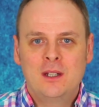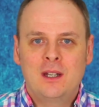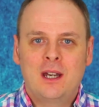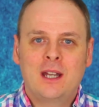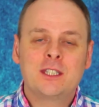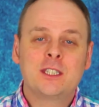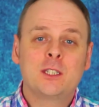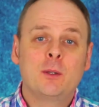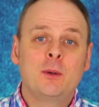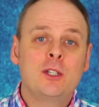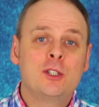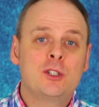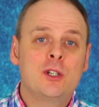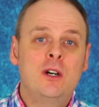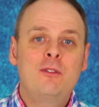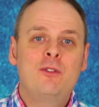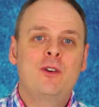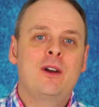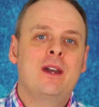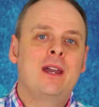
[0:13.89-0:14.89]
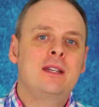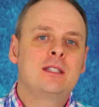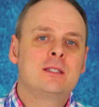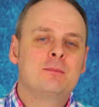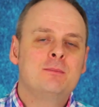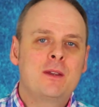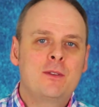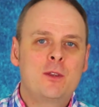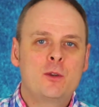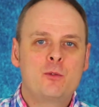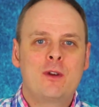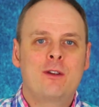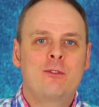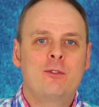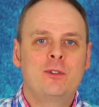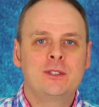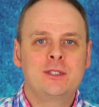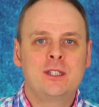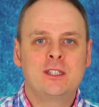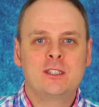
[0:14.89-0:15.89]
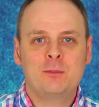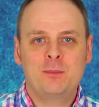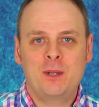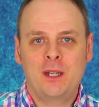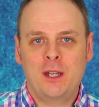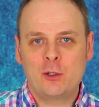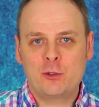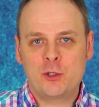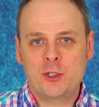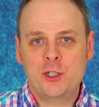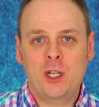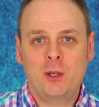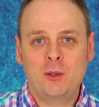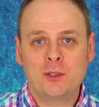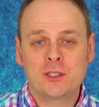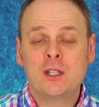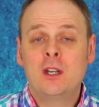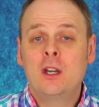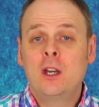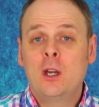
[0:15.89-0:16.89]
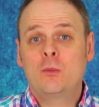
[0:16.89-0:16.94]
and so in Java 8 method references have been introduced,